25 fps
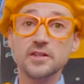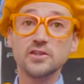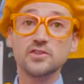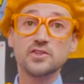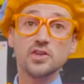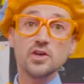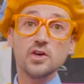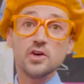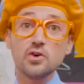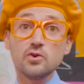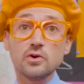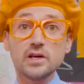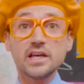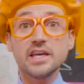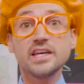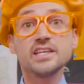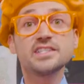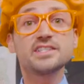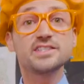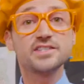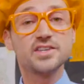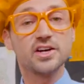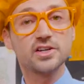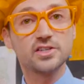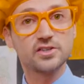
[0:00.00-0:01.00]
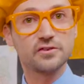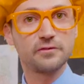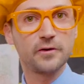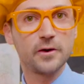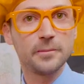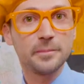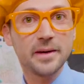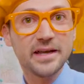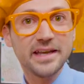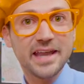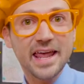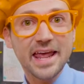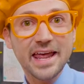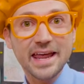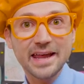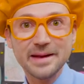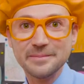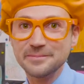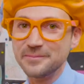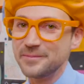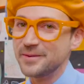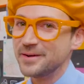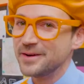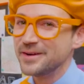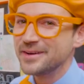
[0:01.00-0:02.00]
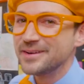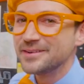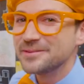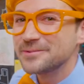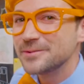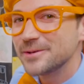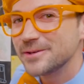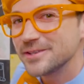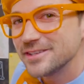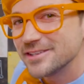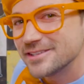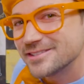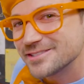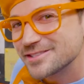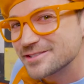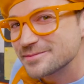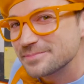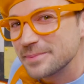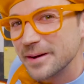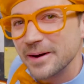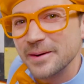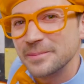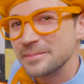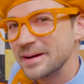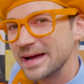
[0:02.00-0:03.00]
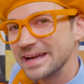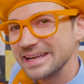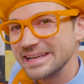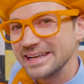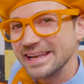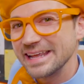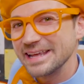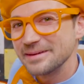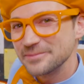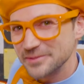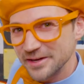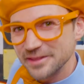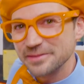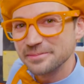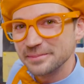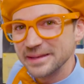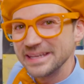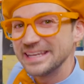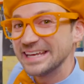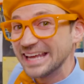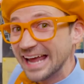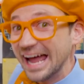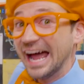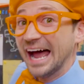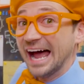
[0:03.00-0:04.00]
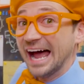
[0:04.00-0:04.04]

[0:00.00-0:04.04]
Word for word: to do is search for my name. Will you spell my name with me?